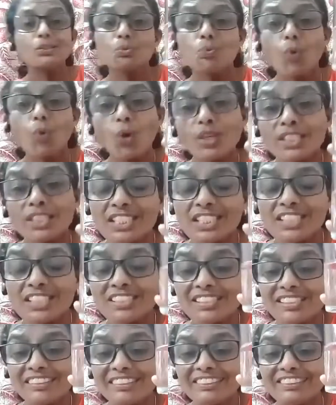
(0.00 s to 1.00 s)
water?
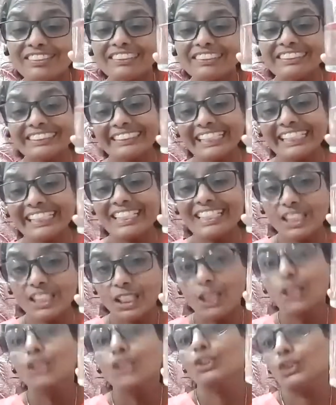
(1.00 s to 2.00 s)
Yes.
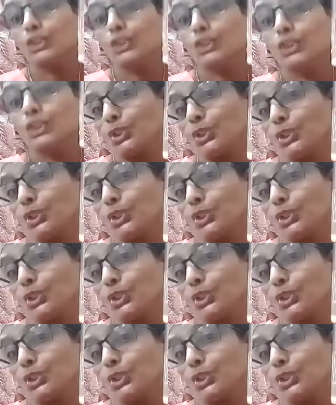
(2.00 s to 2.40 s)
Did you